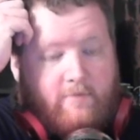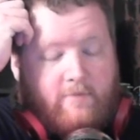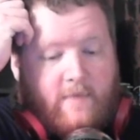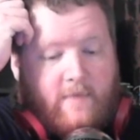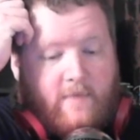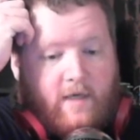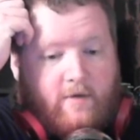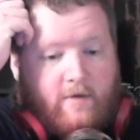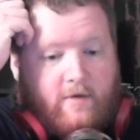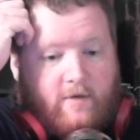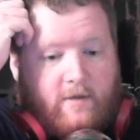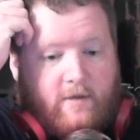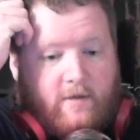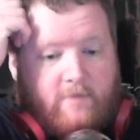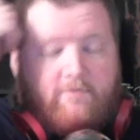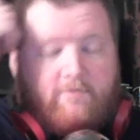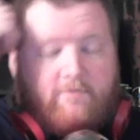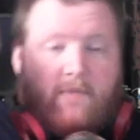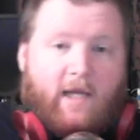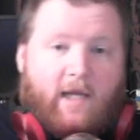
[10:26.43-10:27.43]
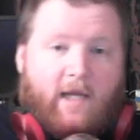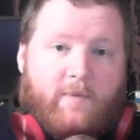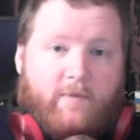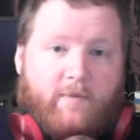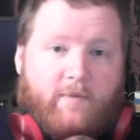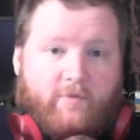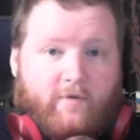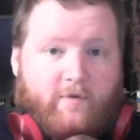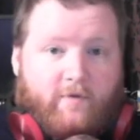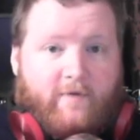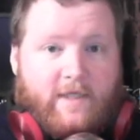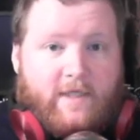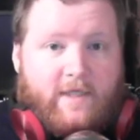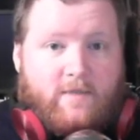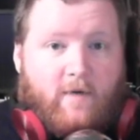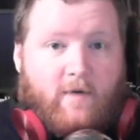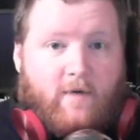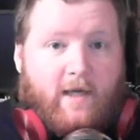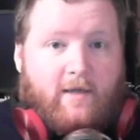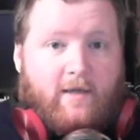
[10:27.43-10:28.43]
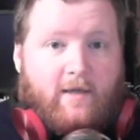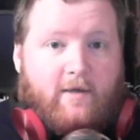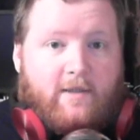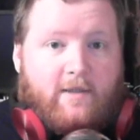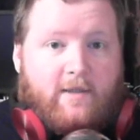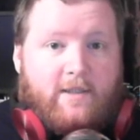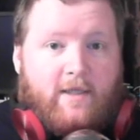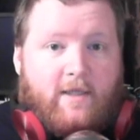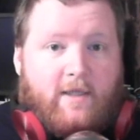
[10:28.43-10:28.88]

That could help improve things quite a lot.